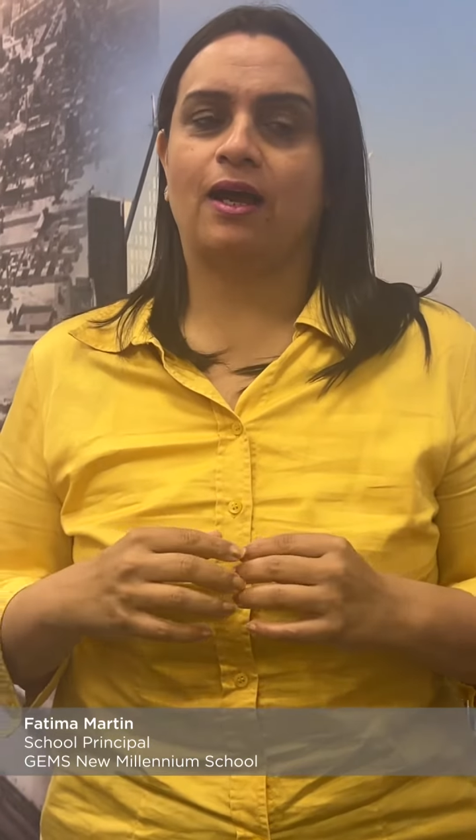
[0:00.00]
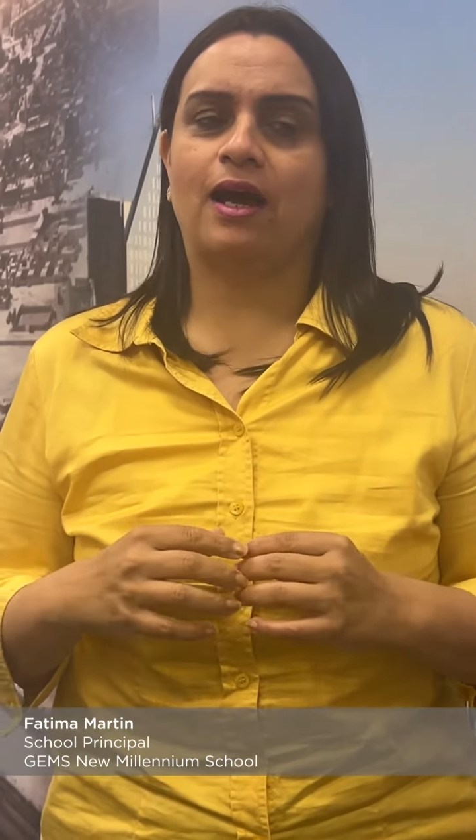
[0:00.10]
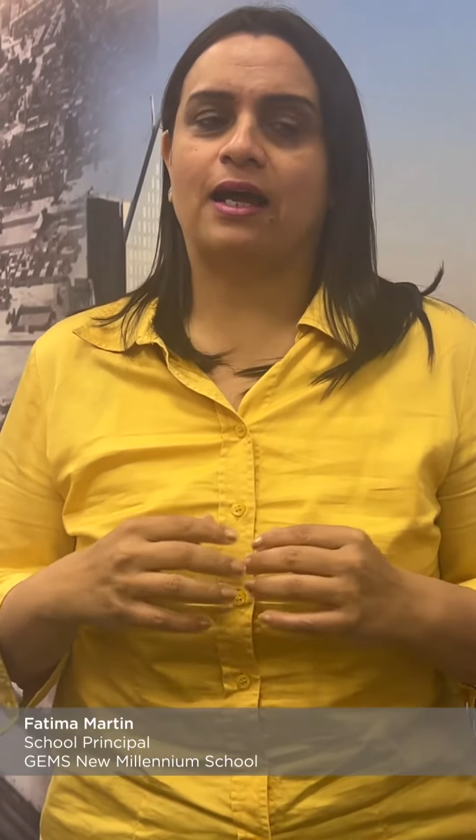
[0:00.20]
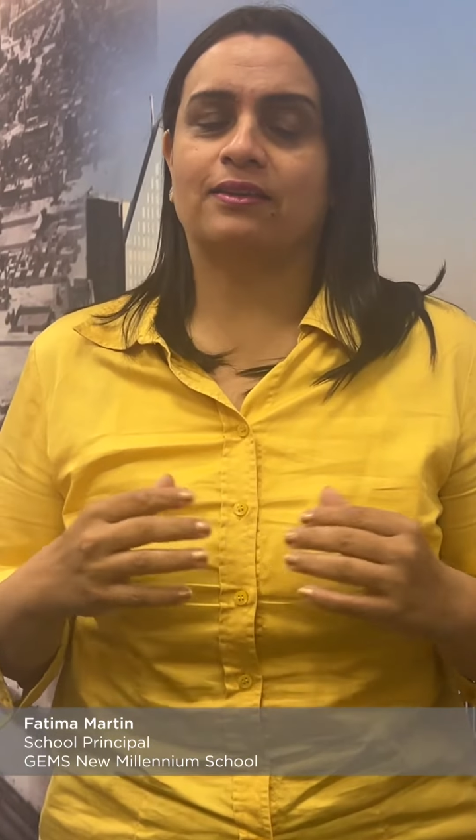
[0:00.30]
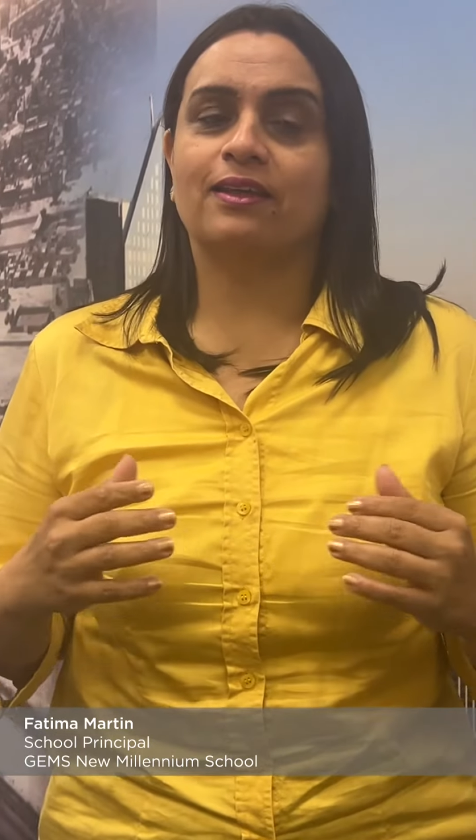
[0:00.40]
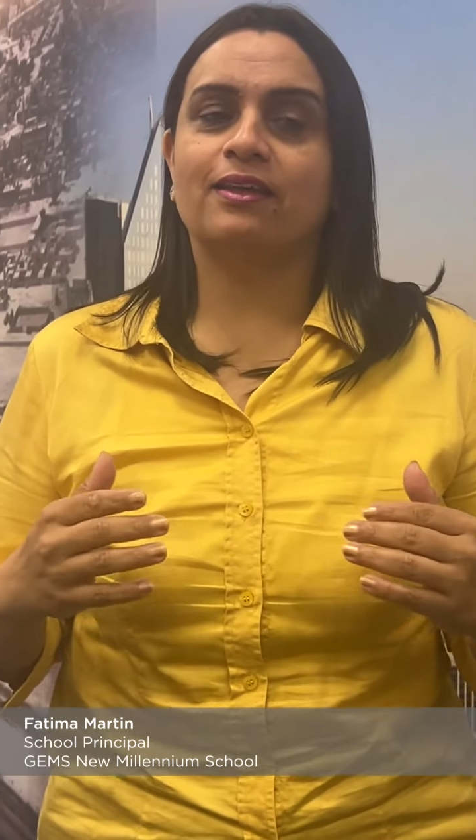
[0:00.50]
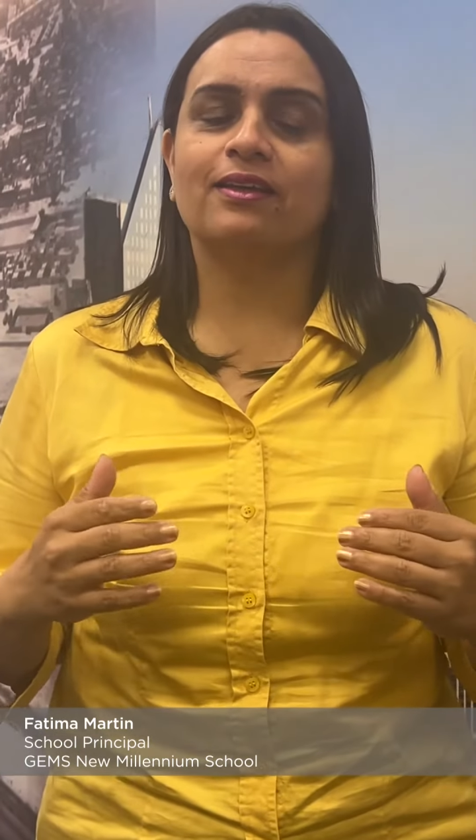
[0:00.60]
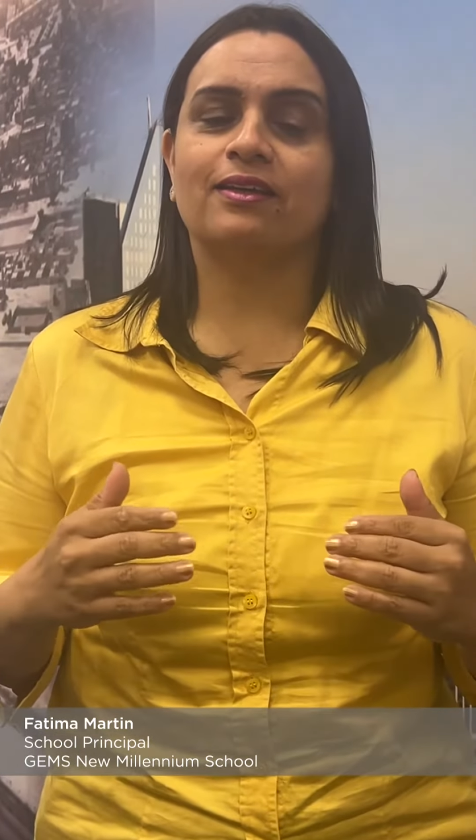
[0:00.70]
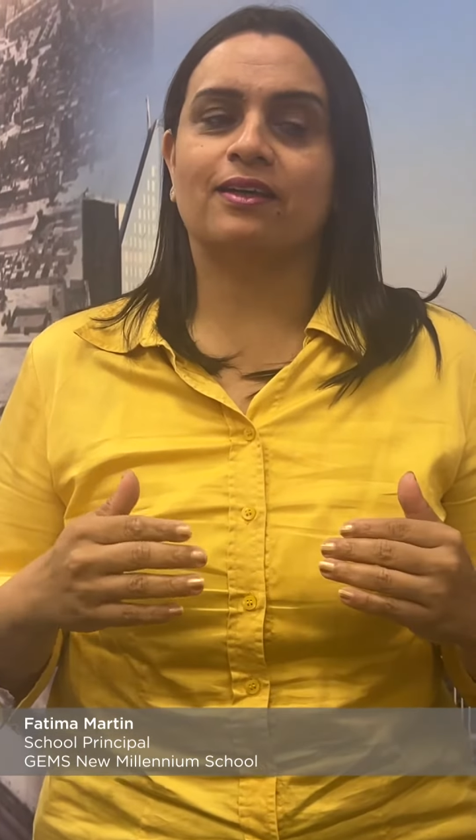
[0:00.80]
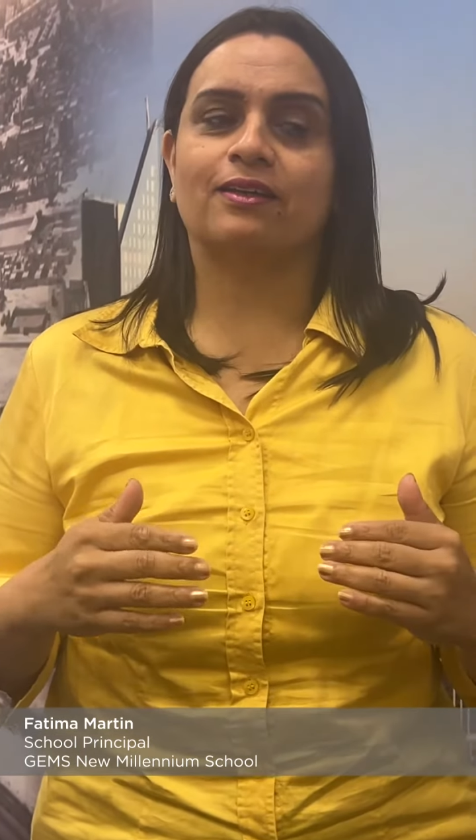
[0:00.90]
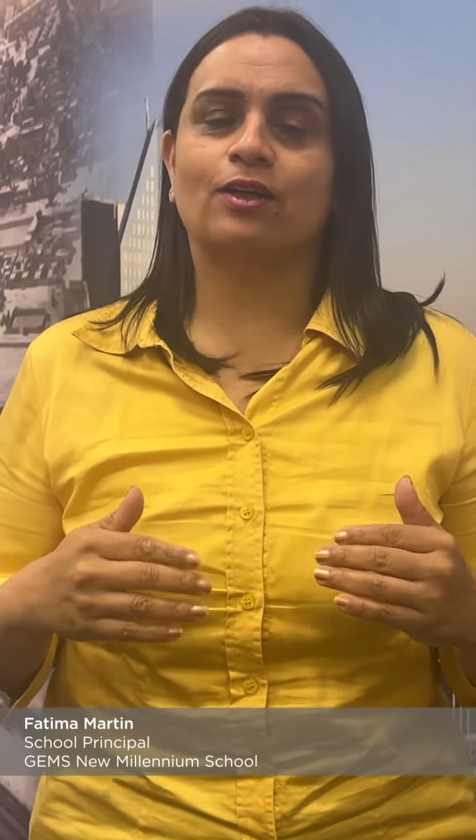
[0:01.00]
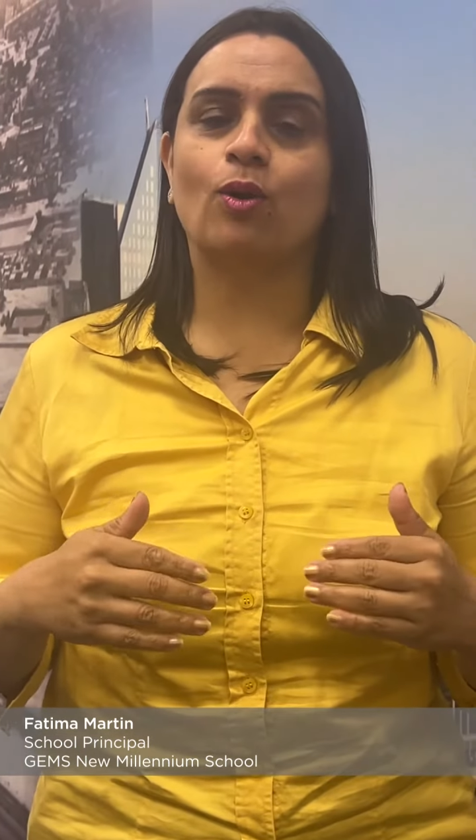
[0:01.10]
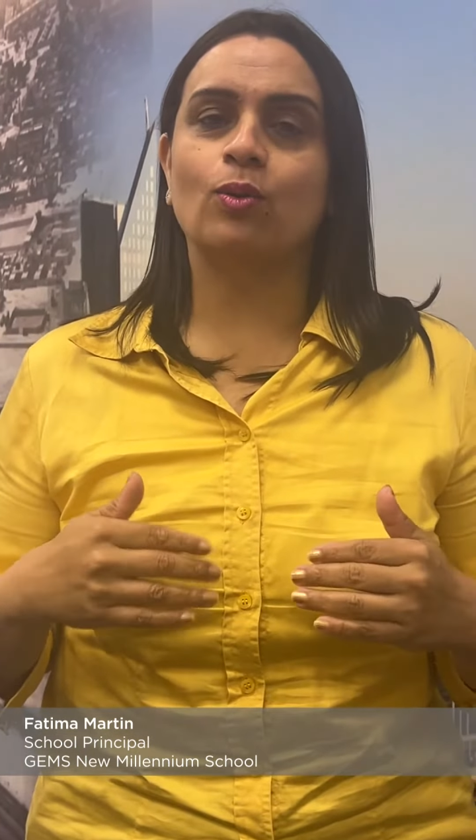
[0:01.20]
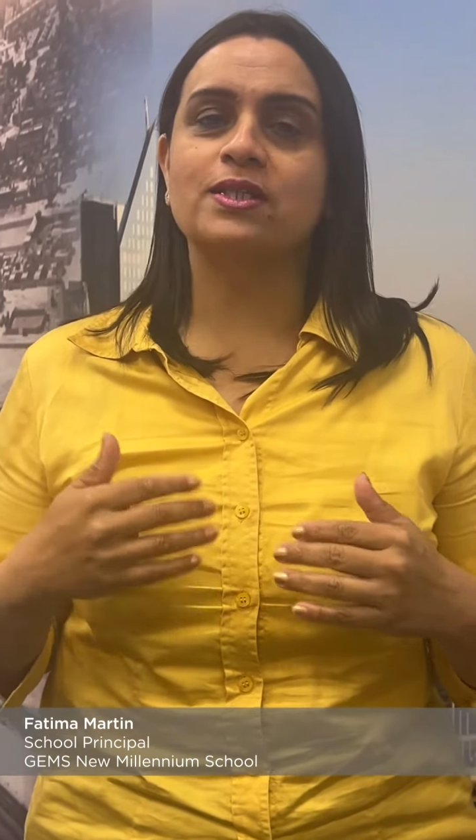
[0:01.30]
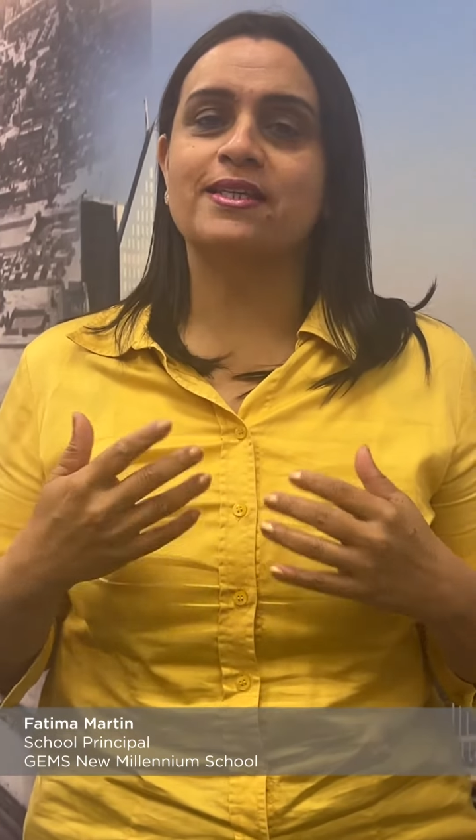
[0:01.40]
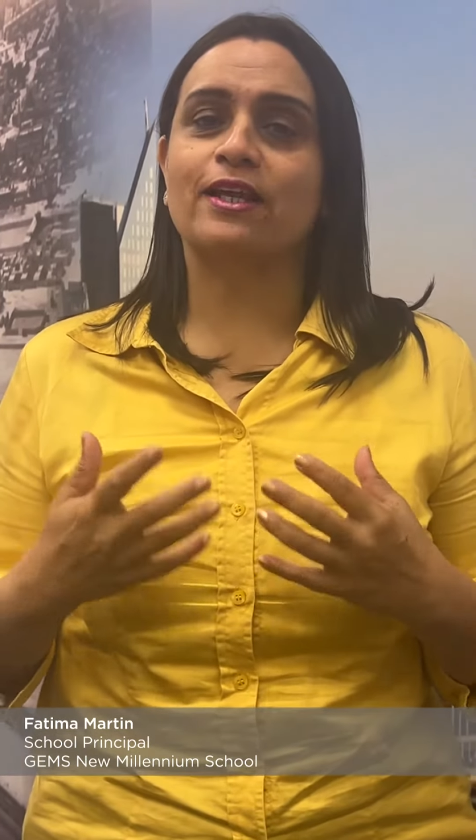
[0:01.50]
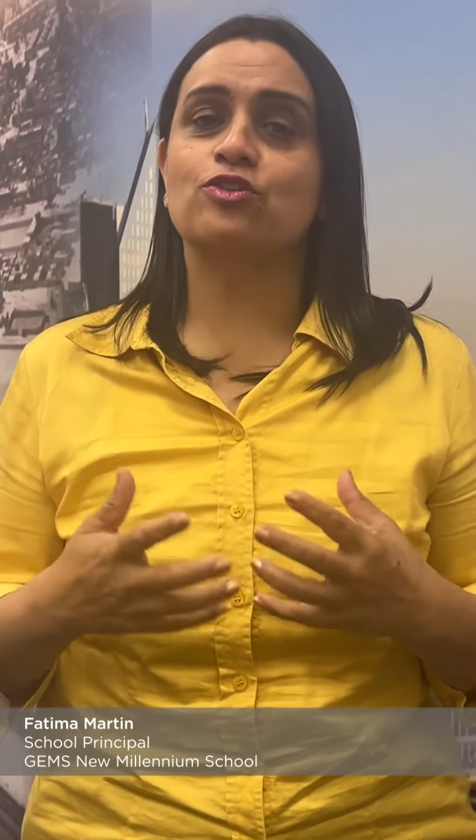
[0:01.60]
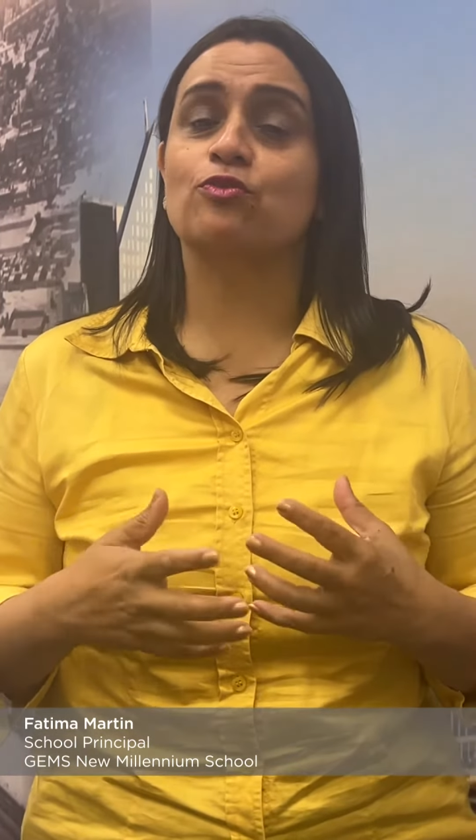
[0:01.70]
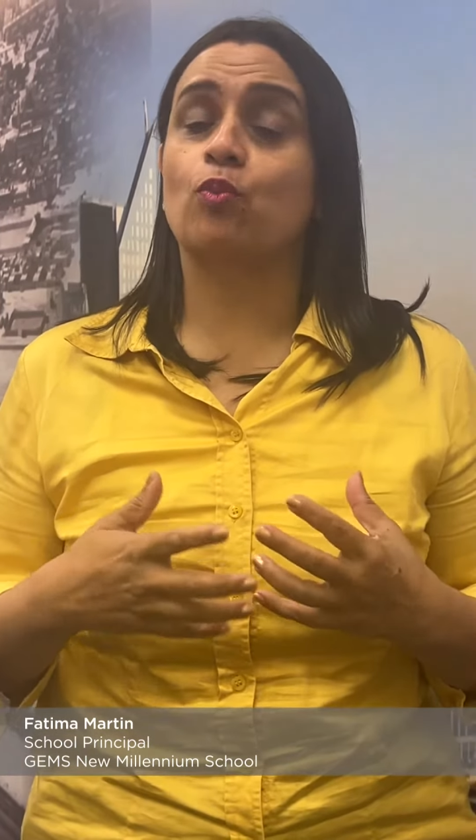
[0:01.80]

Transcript: I think uh, the whole sense of